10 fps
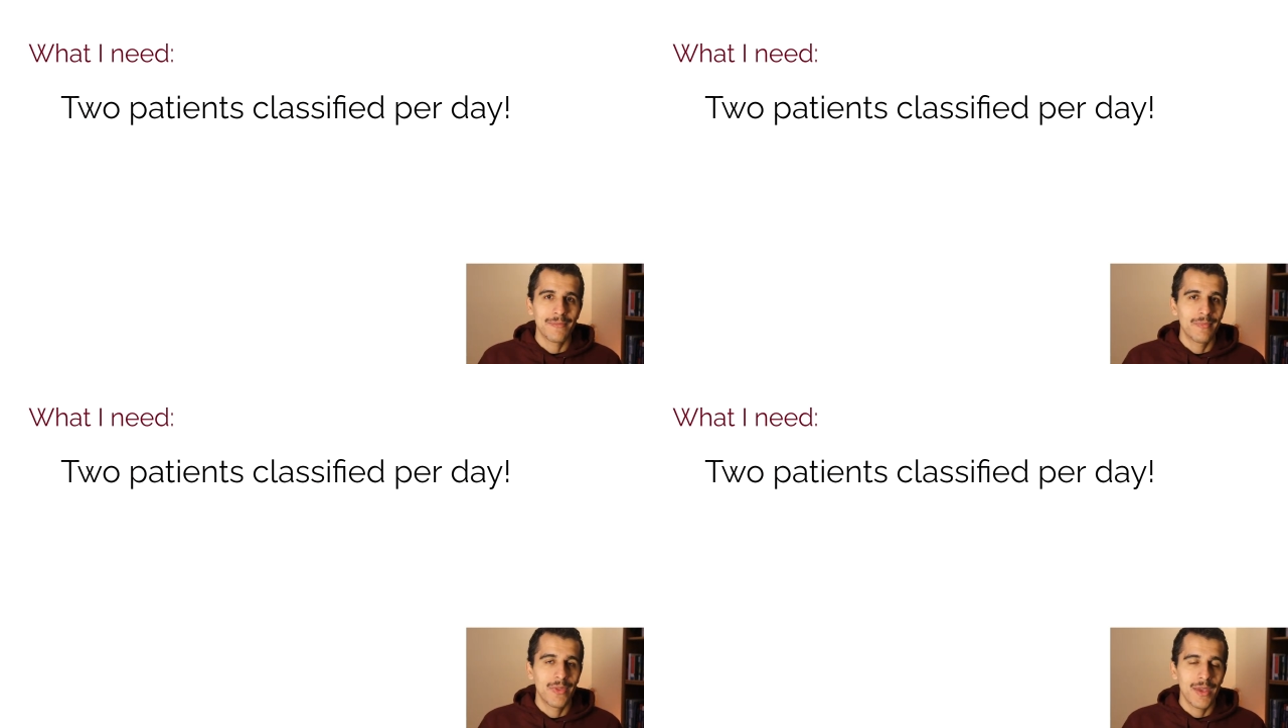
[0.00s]

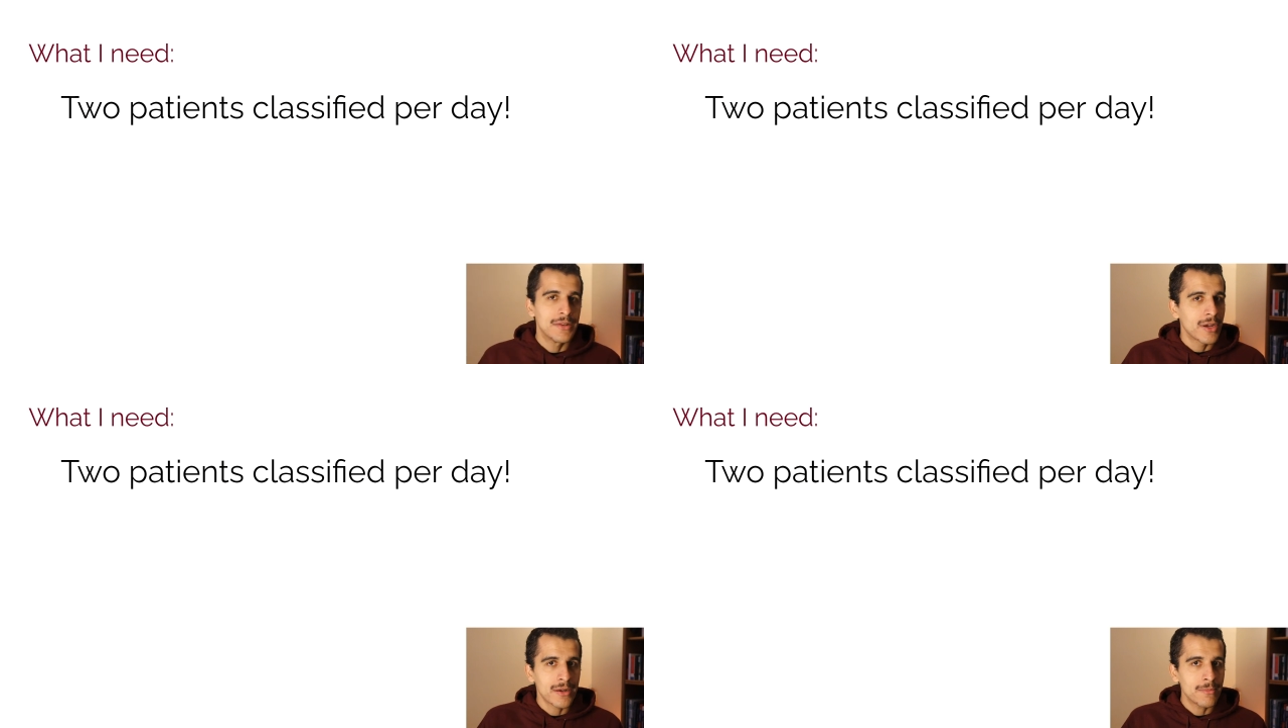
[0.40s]
and
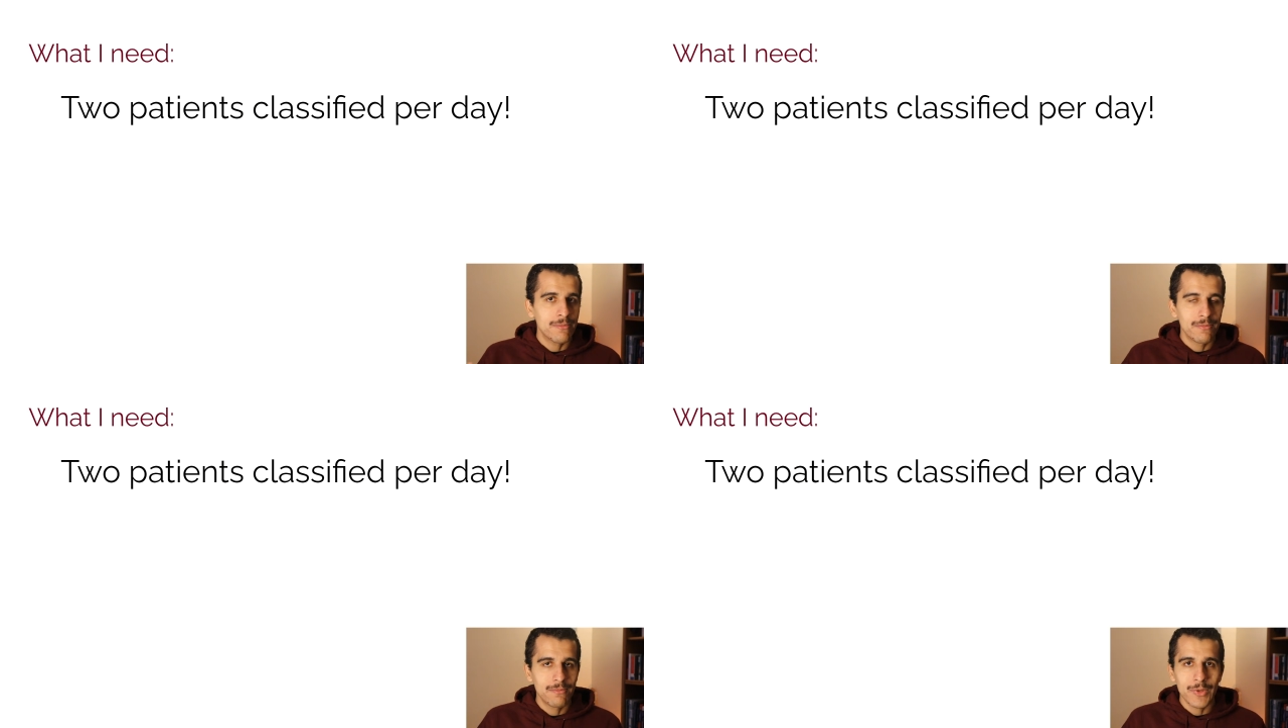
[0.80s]
you're gonna
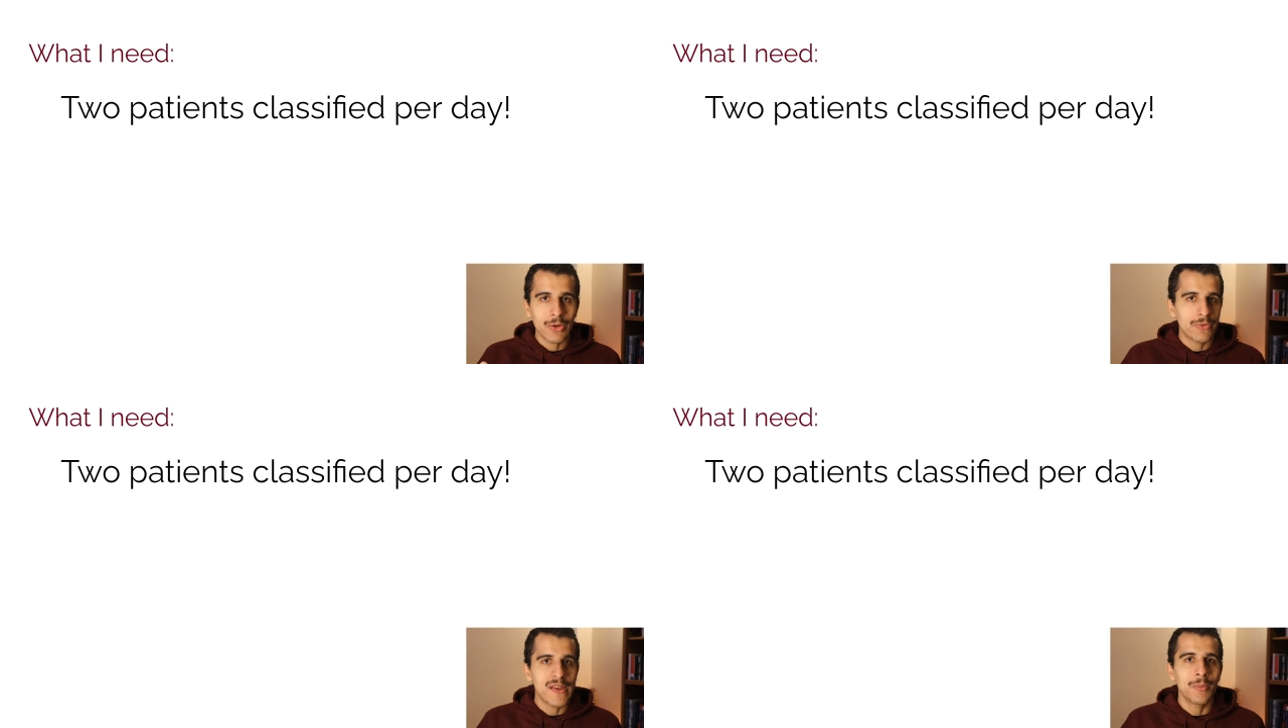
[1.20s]

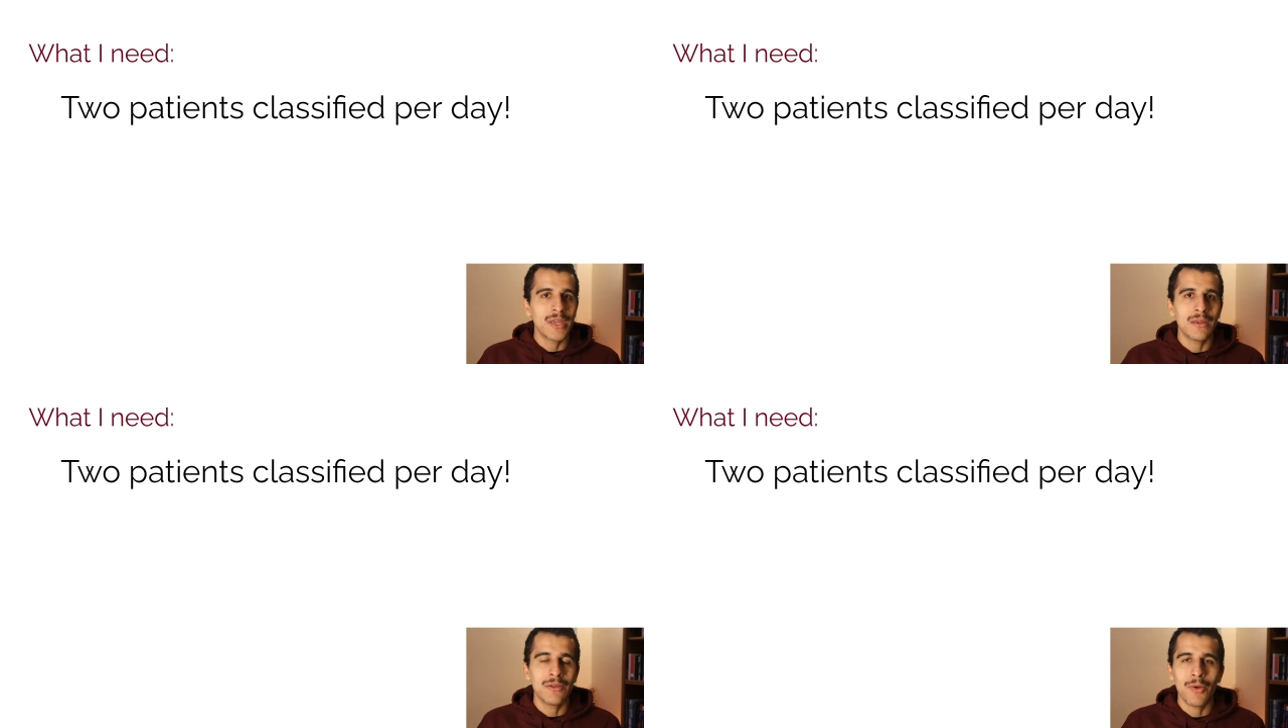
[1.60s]
tell
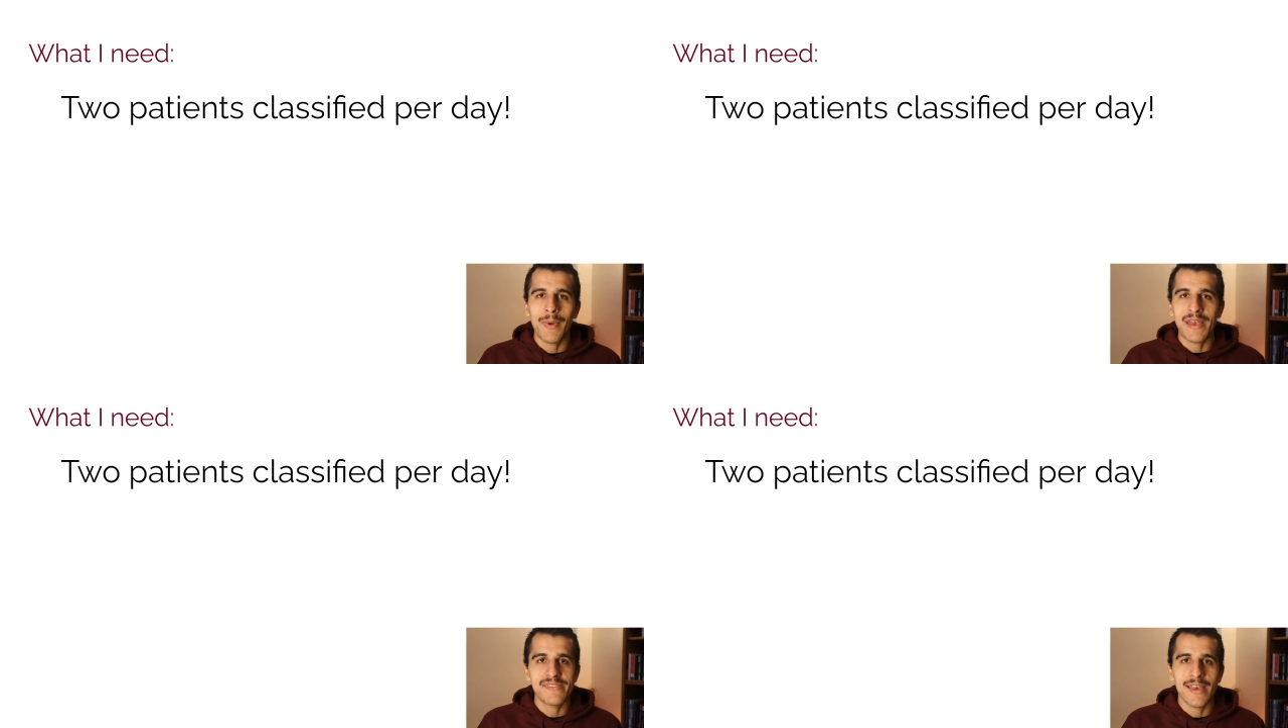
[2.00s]
me your
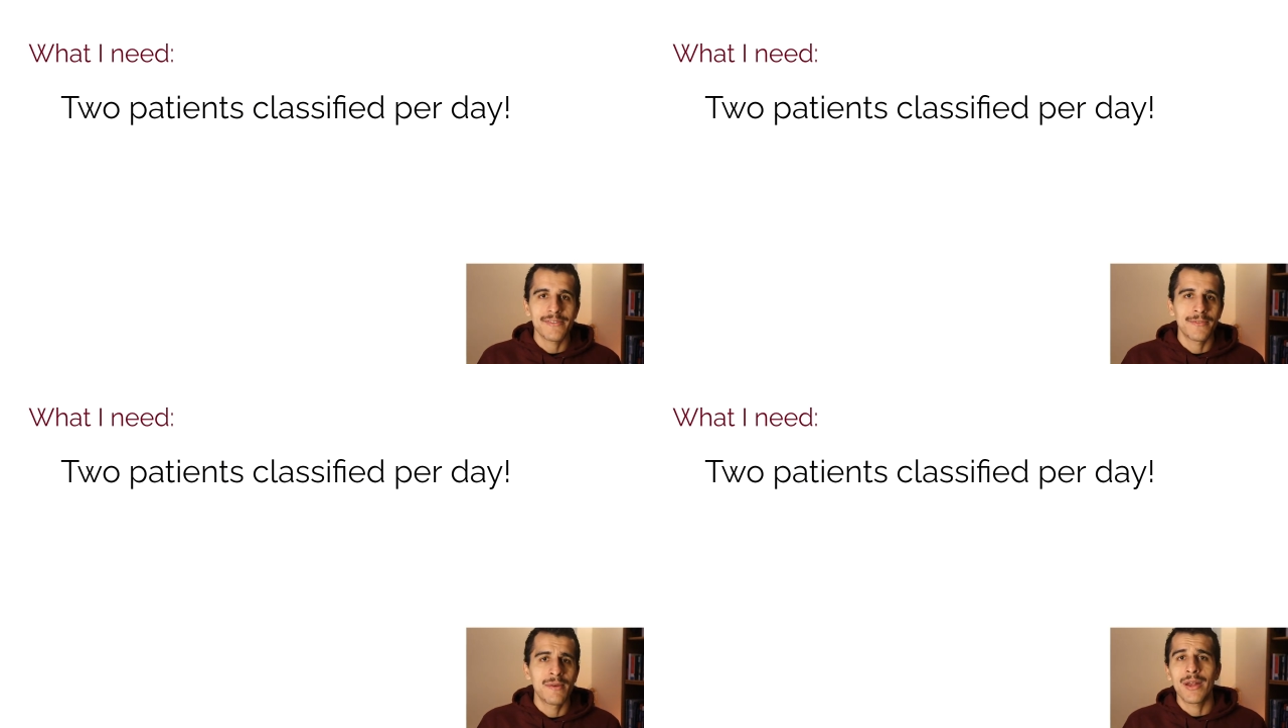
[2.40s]
best guess
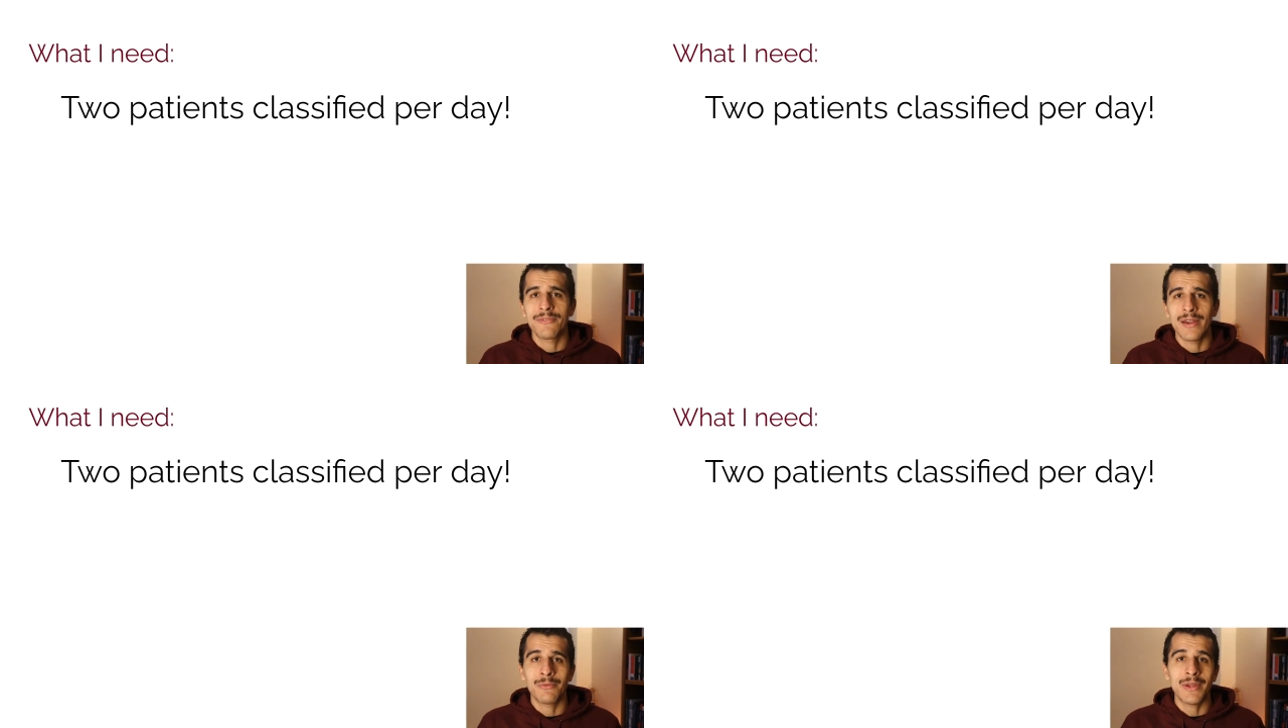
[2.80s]
of the
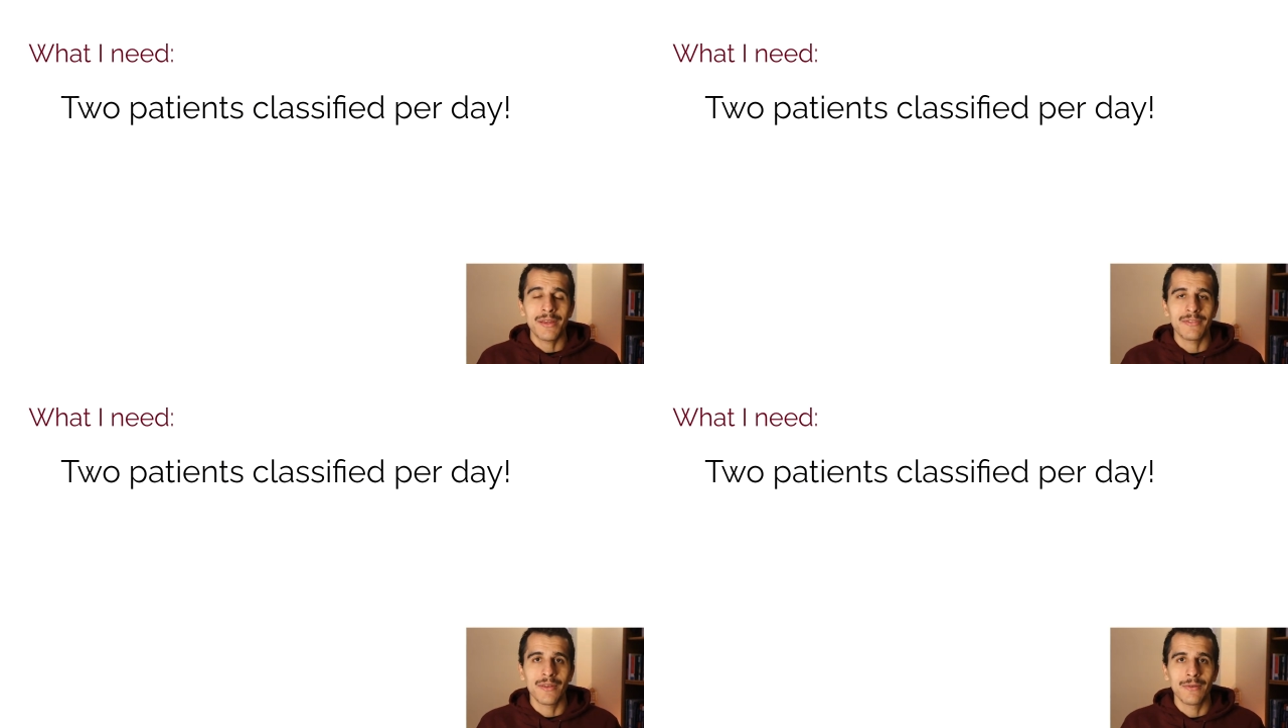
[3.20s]
modified ranking
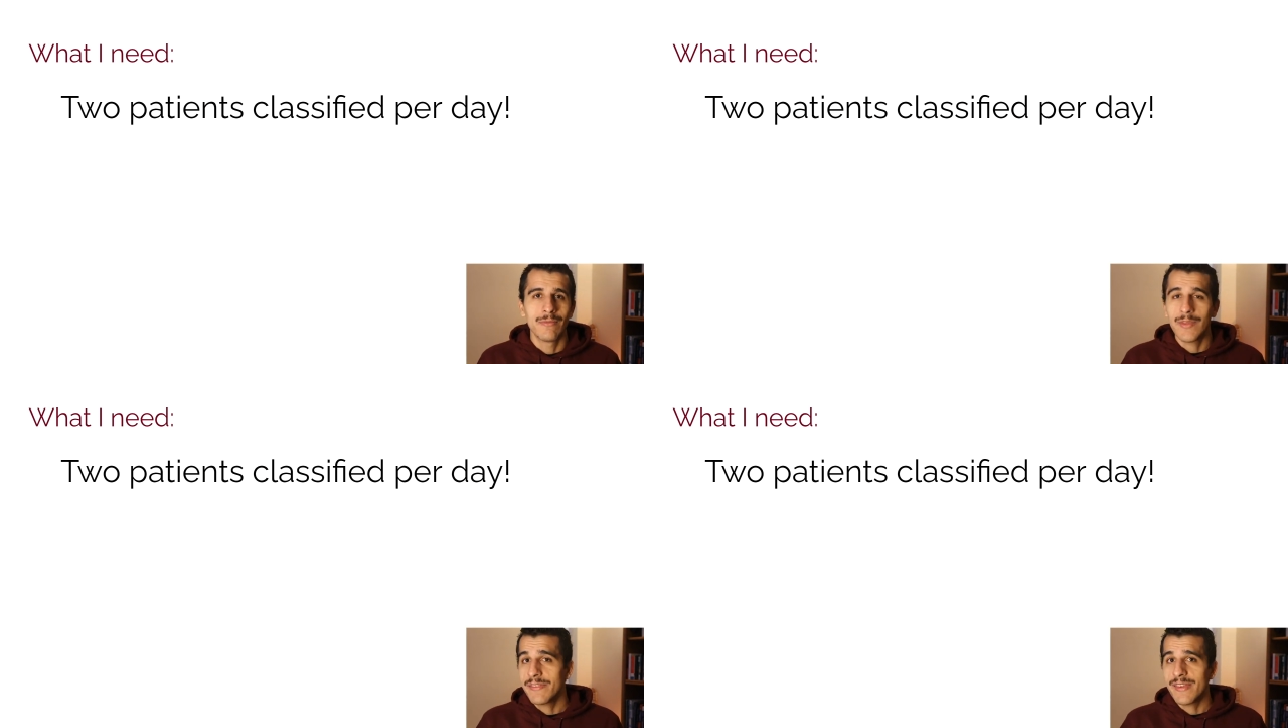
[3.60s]
scale.
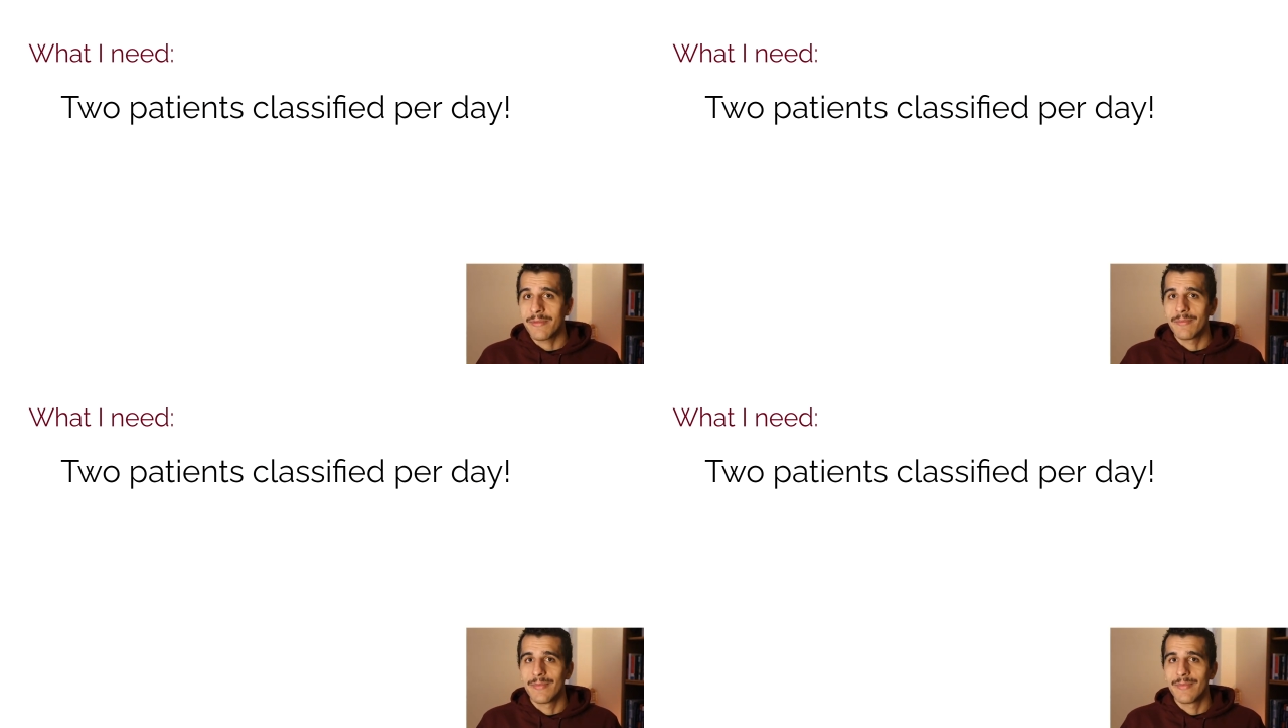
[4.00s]
That's it.